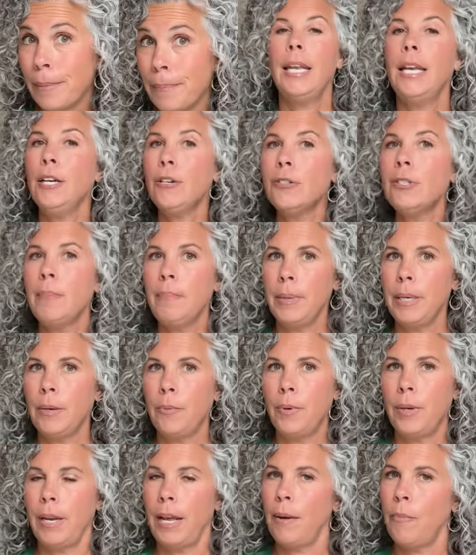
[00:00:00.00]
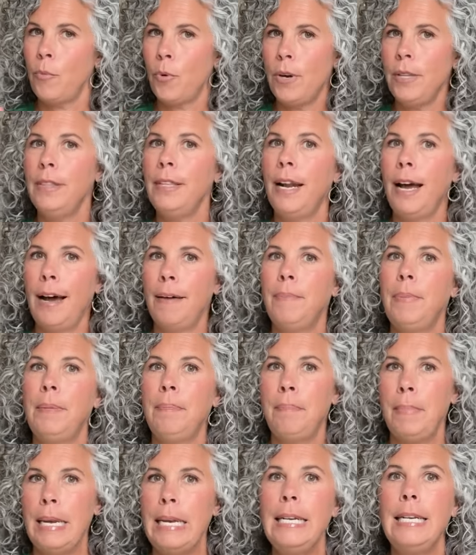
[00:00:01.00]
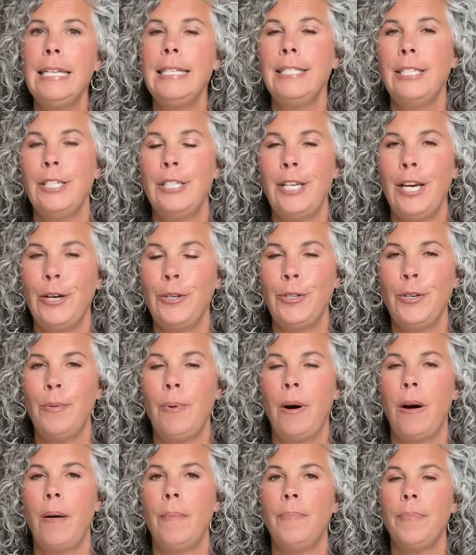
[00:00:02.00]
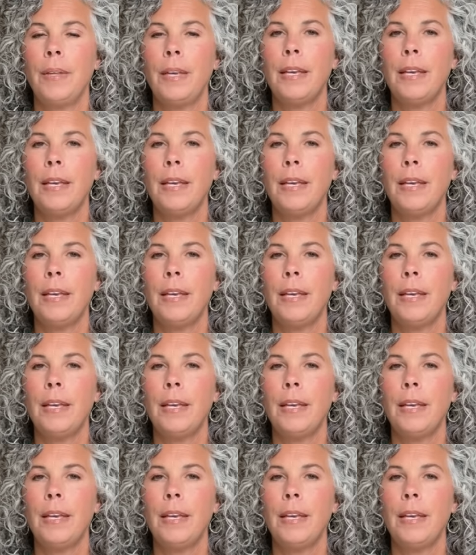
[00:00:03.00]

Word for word: And here's a big one, and one that I've been meaning to tell you all.